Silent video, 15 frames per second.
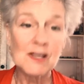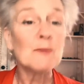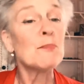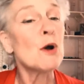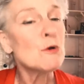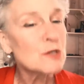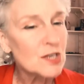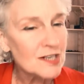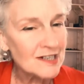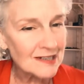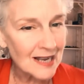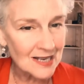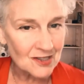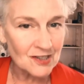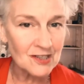potions
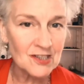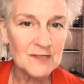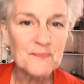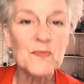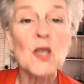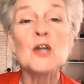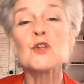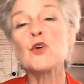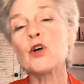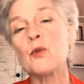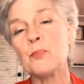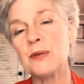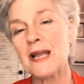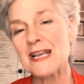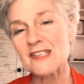lessons took
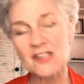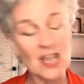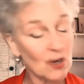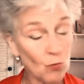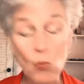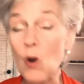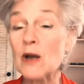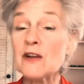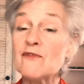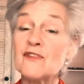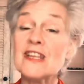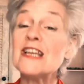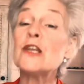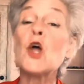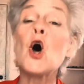place in one of
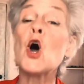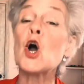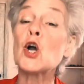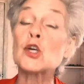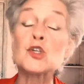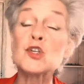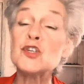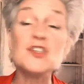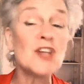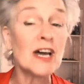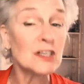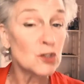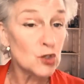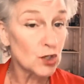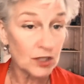the large
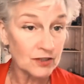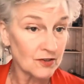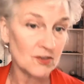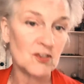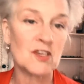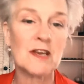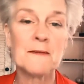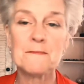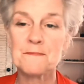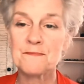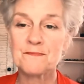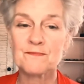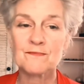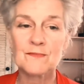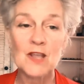dungeons.
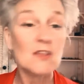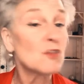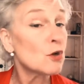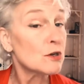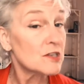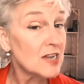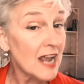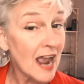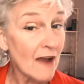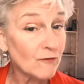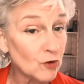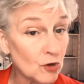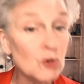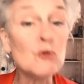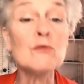Thursday
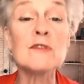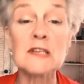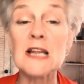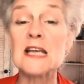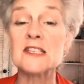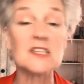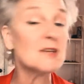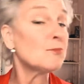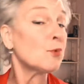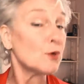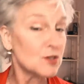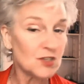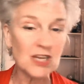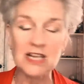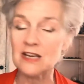afternoon's lesson
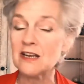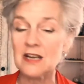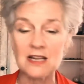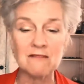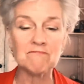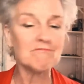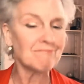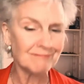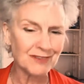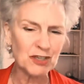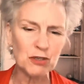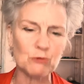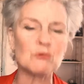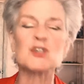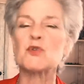proceeded in the
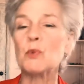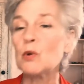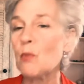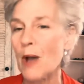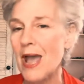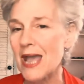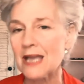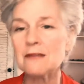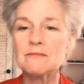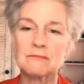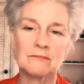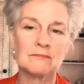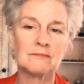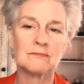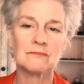usual way.
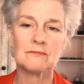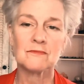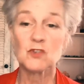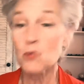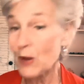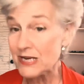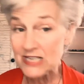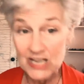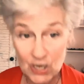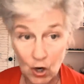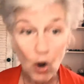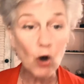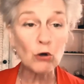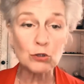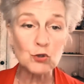Twenty
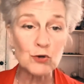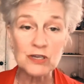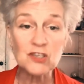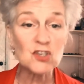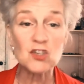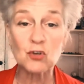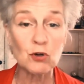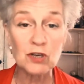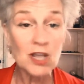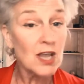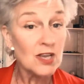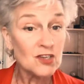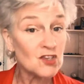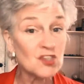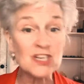cauldrons stood
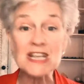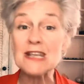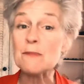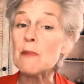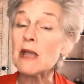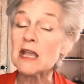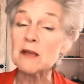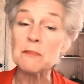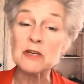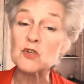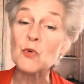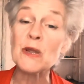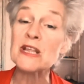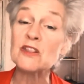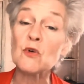steaming
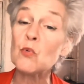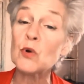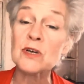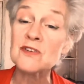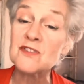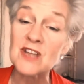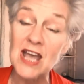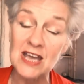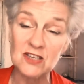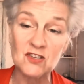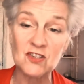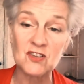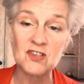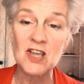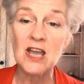between the wooden
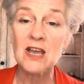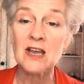desks,